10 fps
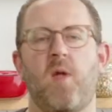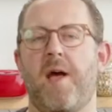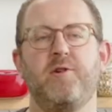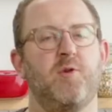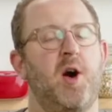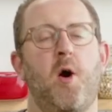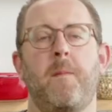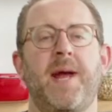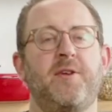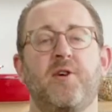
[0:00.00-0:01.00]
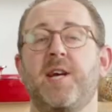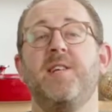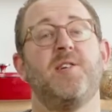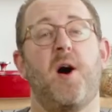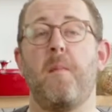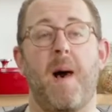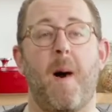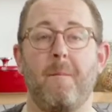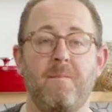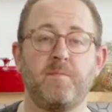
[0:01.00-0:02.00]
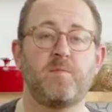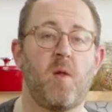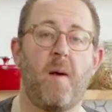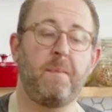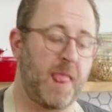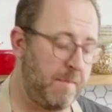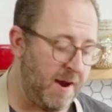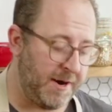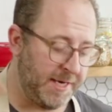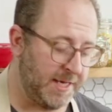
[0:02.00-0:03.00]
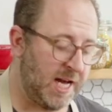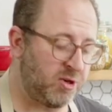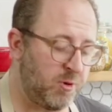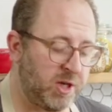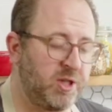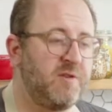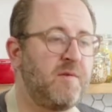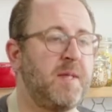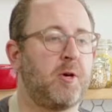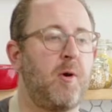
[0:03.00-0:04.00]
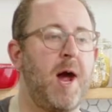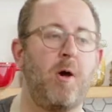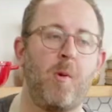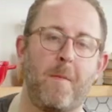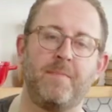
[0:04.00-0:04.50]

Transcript: is what homemade cooking is all about. Mary, any last questions from the crowd?